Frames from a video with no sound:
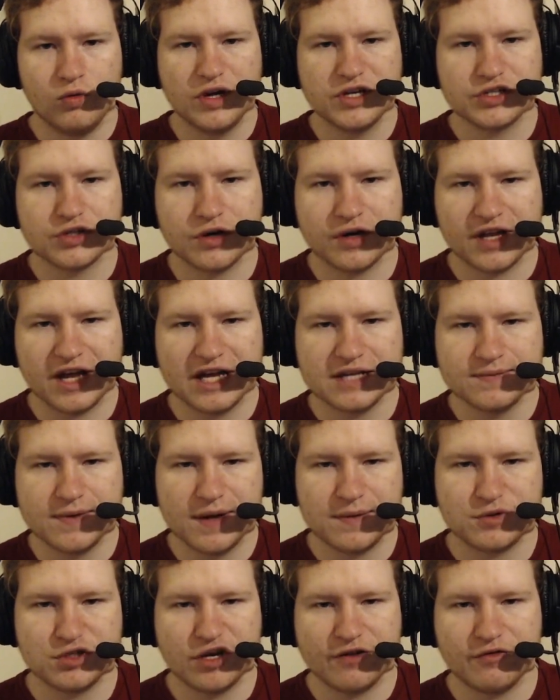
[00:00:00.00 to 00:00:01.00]
What is going on,
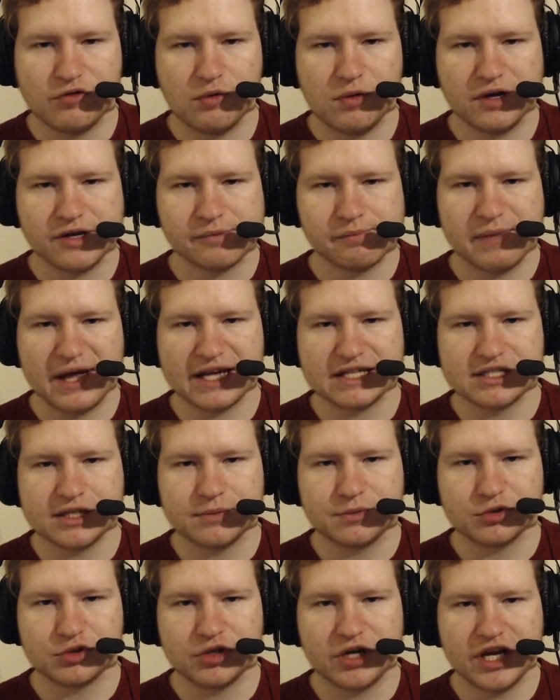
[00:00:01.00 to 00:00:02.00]
guys? My name is Jeffrey. Welcome back
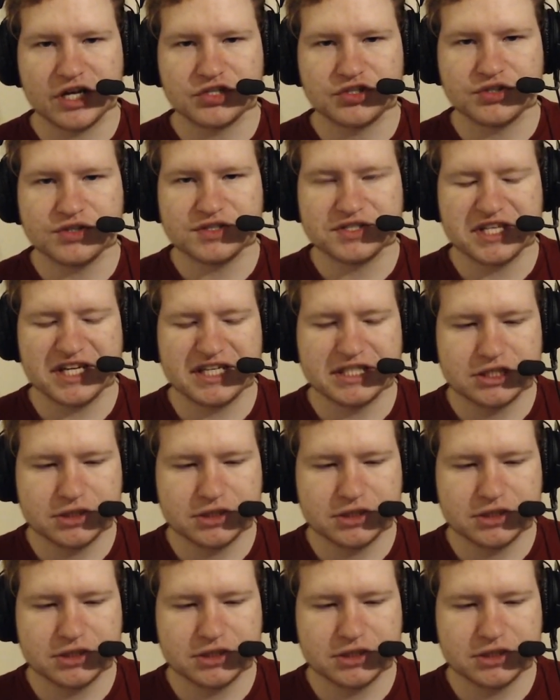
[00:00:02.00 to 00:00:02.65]
to Epic Reactions.